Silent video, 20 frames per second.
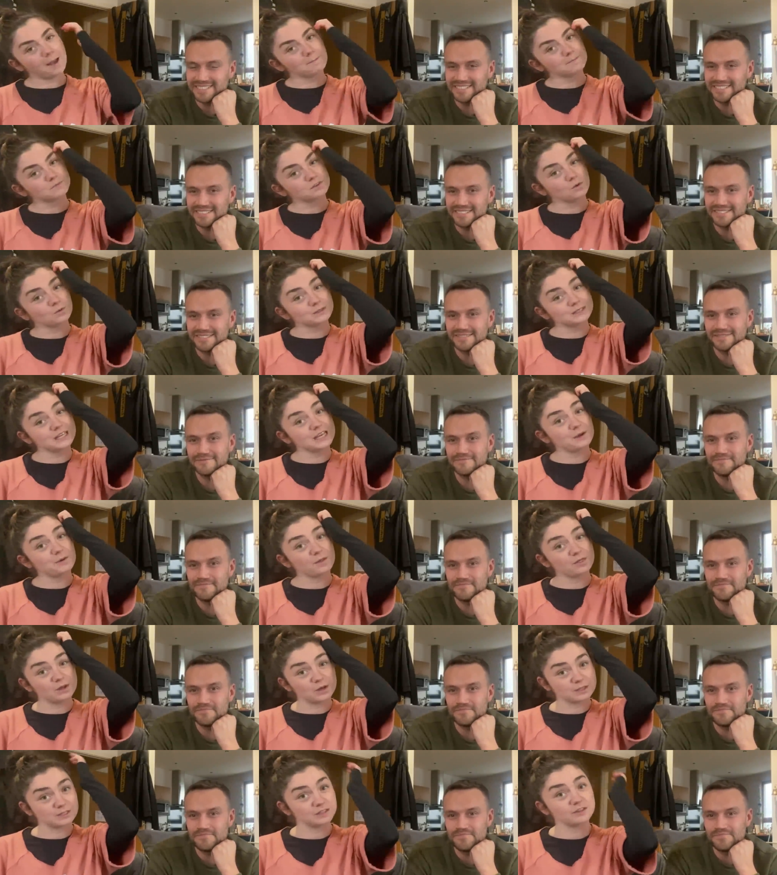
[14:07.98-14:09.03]
Speaker 1: So we'll see you
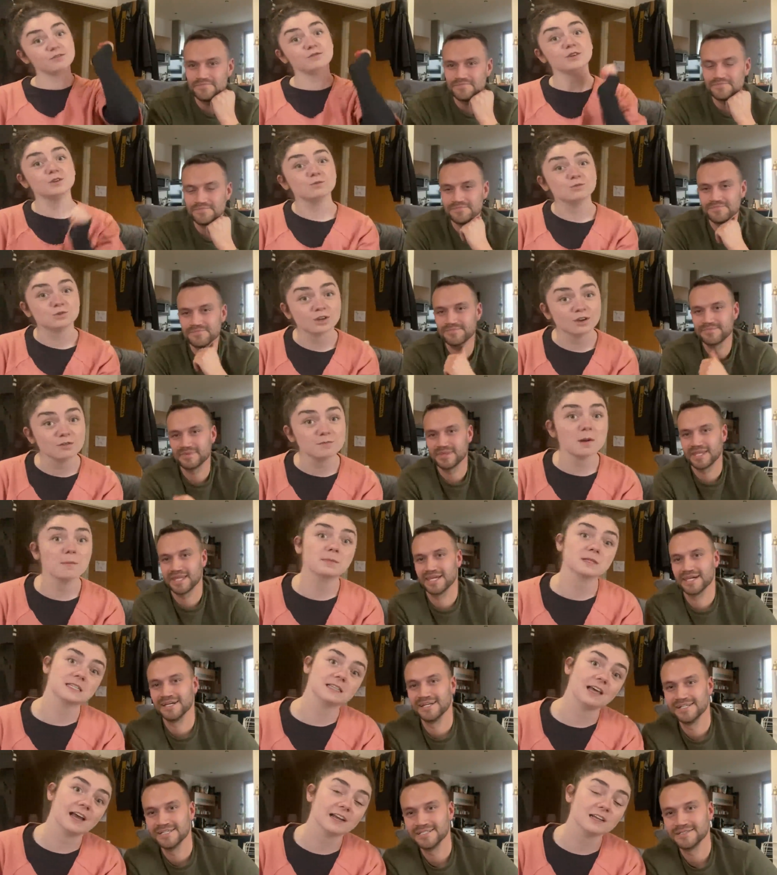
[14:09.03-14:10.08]
on those in the future.
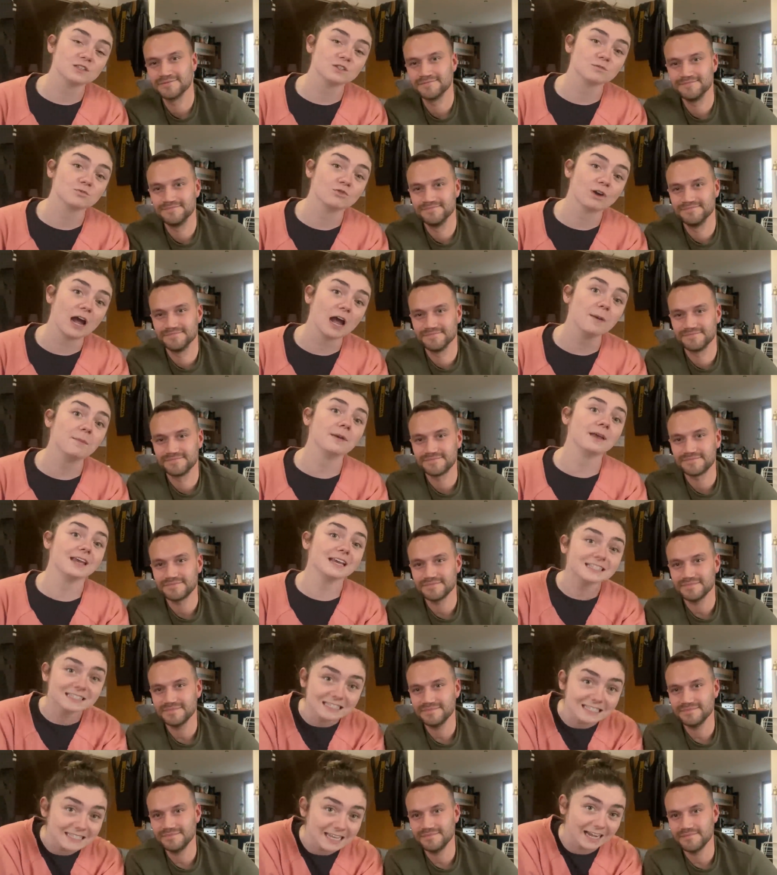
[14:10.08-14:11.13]
Remember to like and subscribe. It
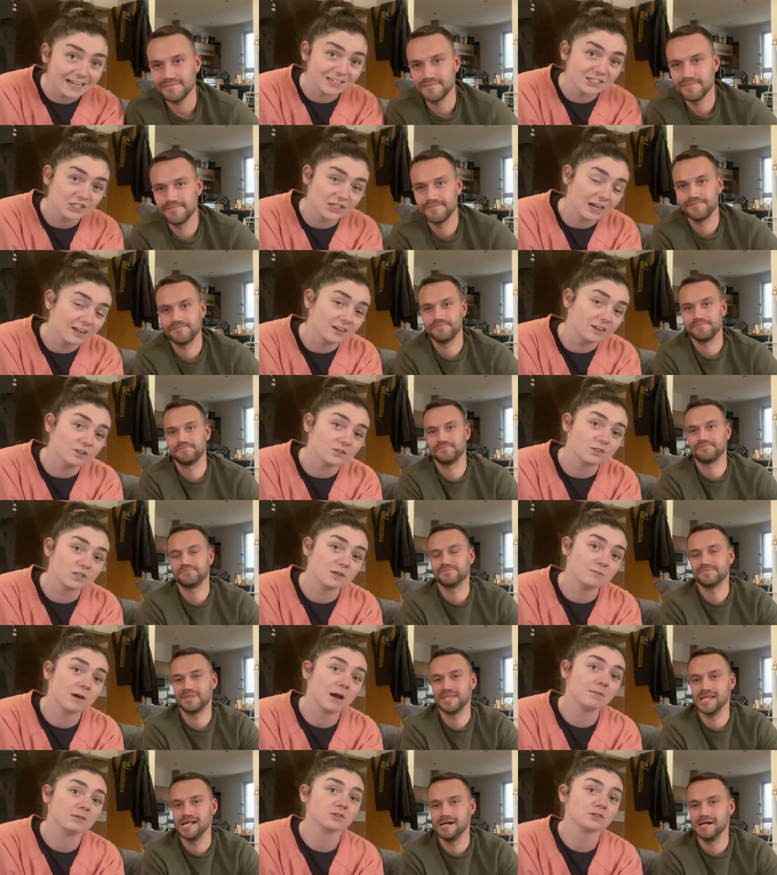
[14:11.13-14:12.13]
is the second channel, so you might be